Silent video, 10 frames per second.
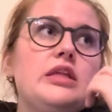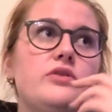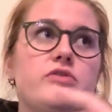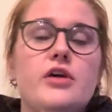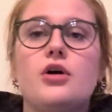
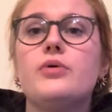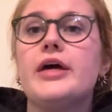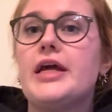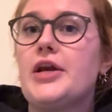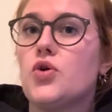So
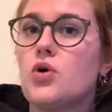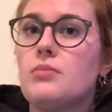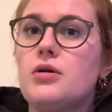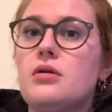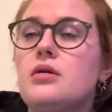in a
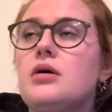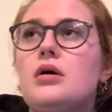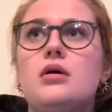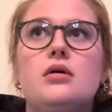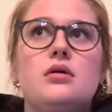normal,
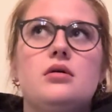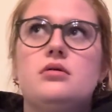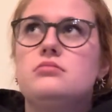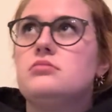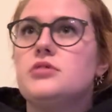
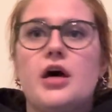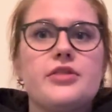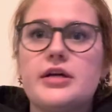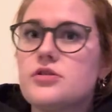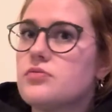
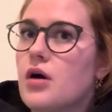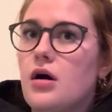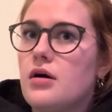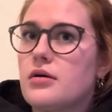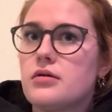nothing's
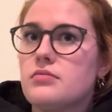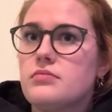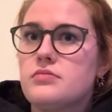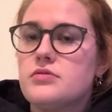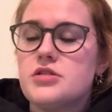wrong
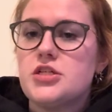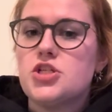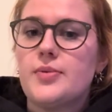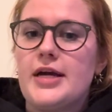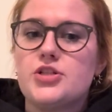
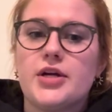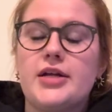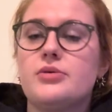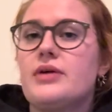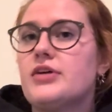situation, I
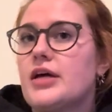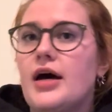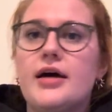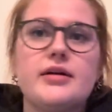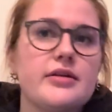don't have a
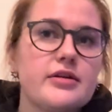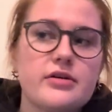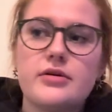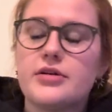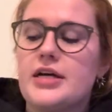cut, nothing's
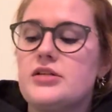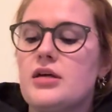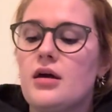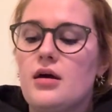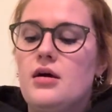going crazy,
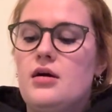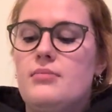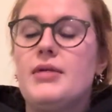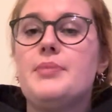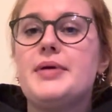
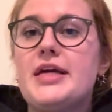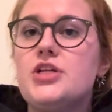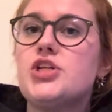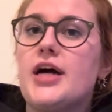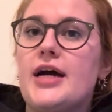my
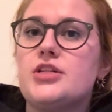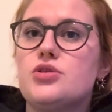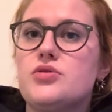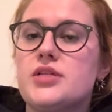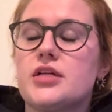
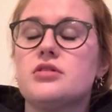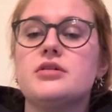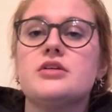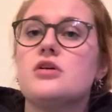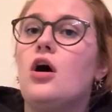PGI2 signal
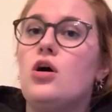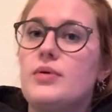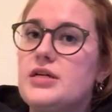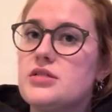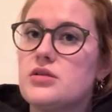is
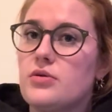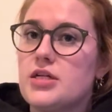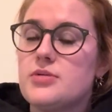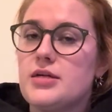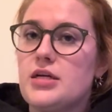always going
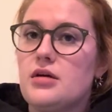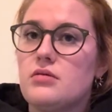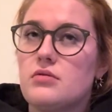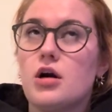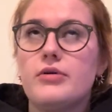to be,
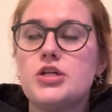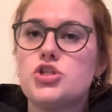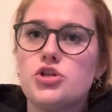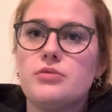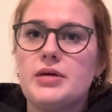or always
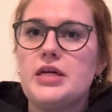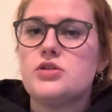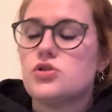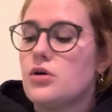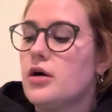should be,
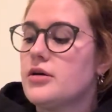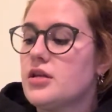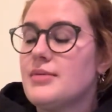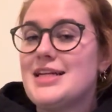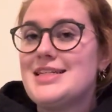stronger
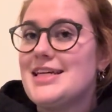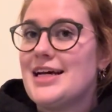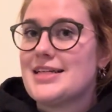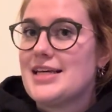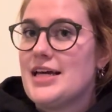than my
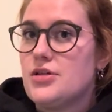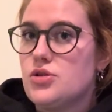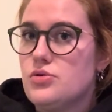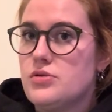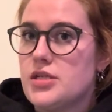
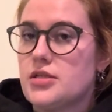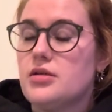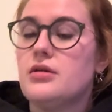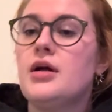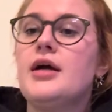TXA2
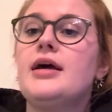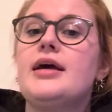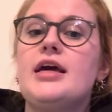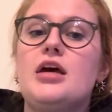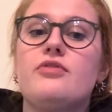signal.
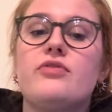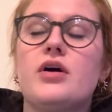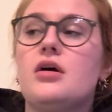If